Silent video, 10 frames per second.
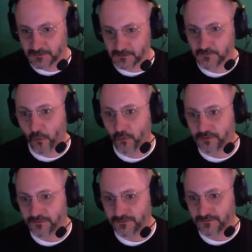
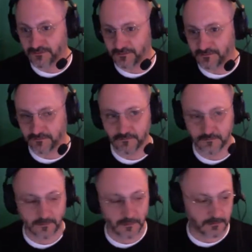for this instance.
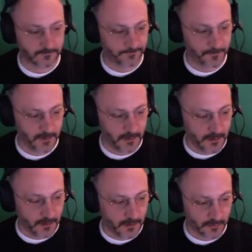But
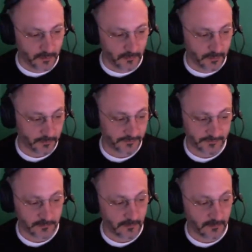it
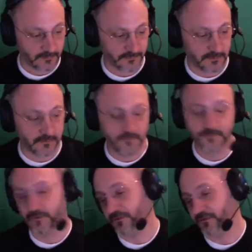was a
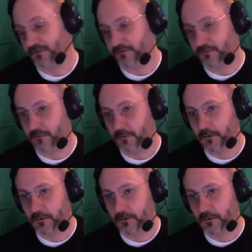huge frustration.